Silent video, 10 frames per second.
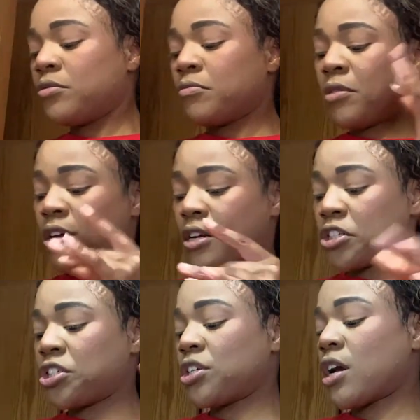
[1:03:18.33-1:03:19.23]

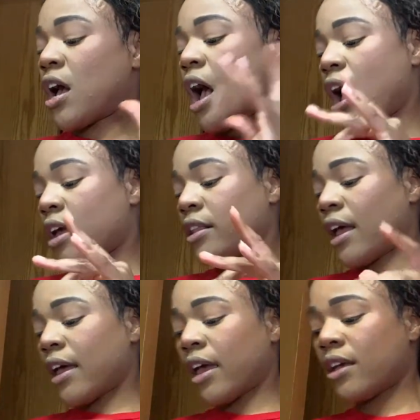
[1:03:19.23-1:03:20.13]
blush,
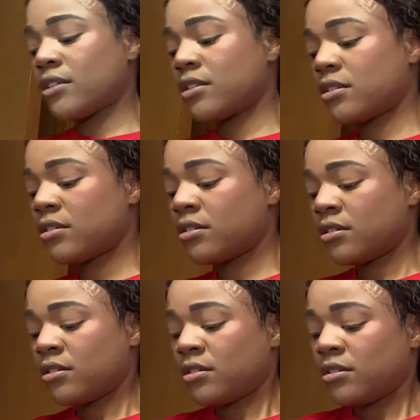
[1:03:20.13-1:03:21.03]
highlights,
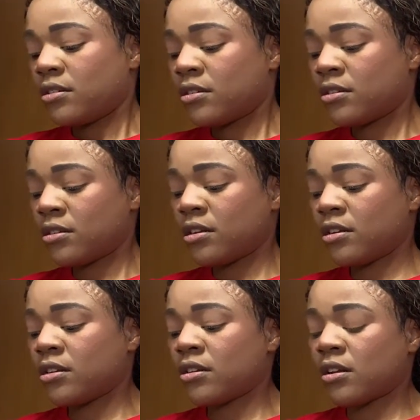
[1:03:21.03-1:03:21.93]
and
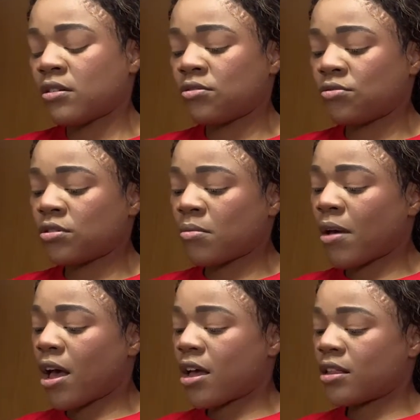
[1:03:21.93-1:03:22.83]
then I'll do some
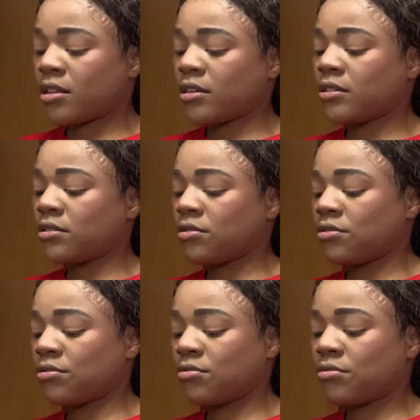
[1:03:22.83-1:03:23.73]

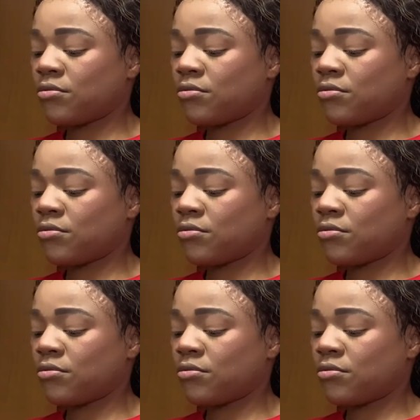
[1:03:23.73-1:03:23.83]
eyeliner,